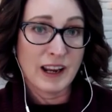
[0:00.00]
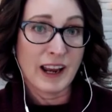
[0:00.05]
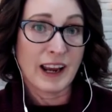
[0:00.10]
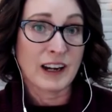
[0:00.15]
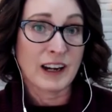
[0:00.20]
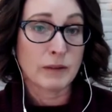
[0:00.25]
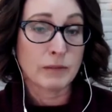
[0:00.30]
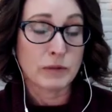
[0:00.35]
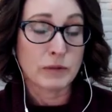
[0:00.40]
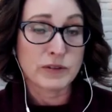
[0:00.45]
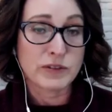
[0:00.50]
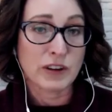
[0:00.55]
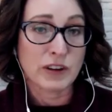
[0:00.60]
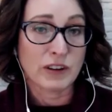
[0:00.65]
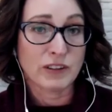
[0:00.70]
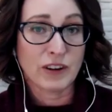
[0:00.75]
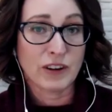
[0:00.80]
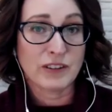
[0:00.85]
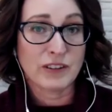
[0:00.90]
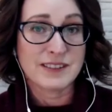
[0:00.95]
And I'm also
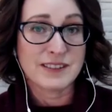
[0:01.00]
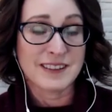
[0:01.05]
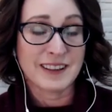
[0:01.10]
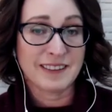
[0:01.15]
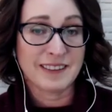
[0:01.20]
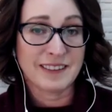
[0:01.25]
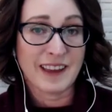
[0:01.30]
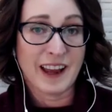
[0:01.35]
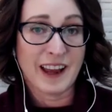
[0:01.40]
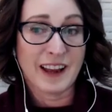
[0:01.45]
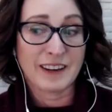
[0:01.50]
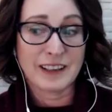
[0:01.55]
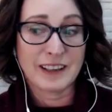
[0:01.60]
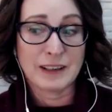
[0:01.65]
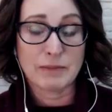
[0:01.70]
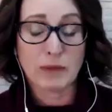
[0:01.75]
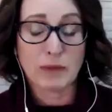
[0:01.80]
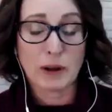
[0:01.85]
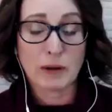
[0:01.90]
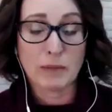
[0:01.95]
noticing that
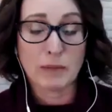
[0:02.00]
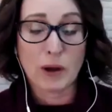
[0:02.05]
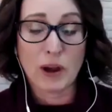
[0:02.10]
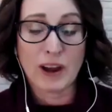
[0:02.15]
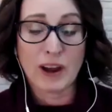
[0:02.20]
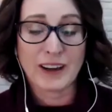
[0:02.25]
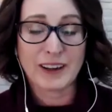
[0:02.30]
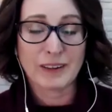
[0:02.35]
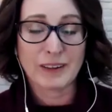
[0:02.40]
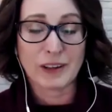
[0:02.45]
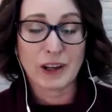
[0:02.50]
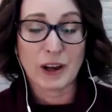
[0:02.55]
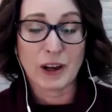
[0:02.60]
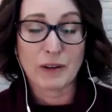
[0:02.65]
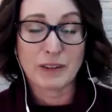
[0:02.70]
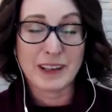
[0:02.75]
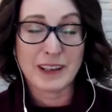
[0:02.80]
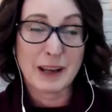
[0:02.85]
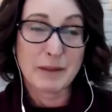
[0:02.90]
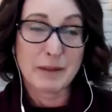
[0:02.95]
in my mind, I'm
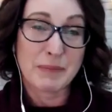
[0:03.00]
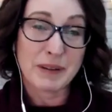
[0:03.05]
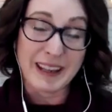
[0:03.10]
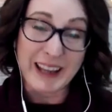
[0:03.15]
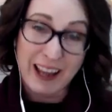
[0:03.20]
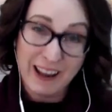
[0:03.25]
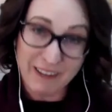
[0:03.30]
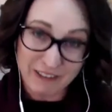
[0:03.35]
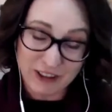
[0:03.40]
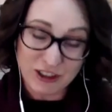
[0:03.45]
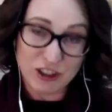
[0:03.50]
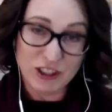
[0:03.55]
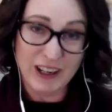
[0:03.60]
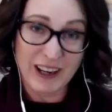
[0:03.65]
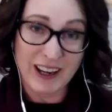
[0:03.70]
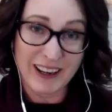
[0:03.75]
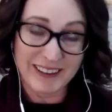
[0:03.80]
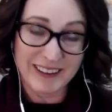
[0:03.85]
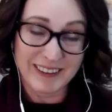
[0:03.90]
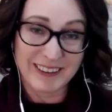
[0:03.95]
going, yeah, but you haven't
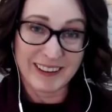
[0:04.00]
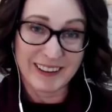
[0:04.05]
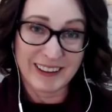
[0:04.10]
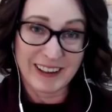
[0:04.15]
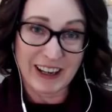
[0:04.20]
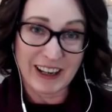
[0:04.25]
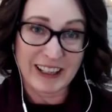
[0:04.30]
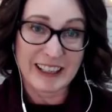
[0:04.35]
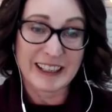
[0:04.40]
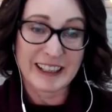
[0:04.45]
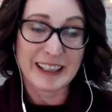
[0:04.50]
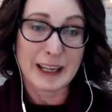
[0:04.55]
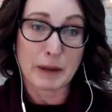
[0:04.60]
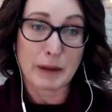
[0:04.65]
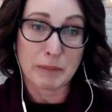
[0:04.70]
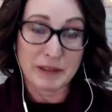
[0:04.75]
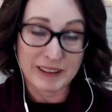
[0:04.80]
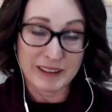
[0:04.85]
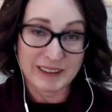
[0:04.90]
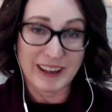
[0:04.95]
shared like in a
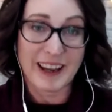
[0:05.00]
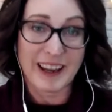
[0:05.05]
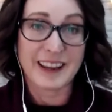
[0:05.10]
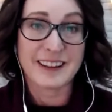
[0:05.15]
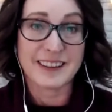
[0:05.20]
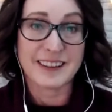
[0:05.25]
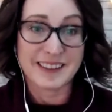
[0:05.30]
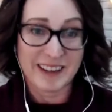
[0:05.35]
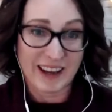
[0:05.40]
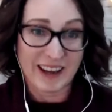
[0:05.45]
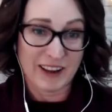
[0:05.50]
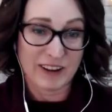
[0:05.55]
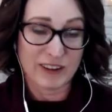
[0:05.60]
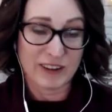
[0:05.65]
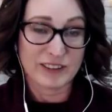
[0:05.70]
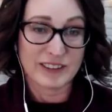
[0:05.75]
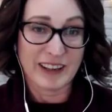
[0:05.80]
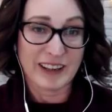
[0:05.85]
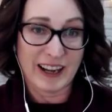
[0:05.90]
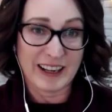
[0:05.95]
couple of days now,
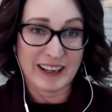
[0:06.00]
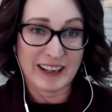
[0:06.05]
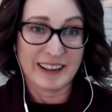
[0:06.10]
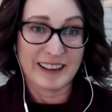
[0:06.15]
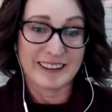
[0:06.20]
Dani.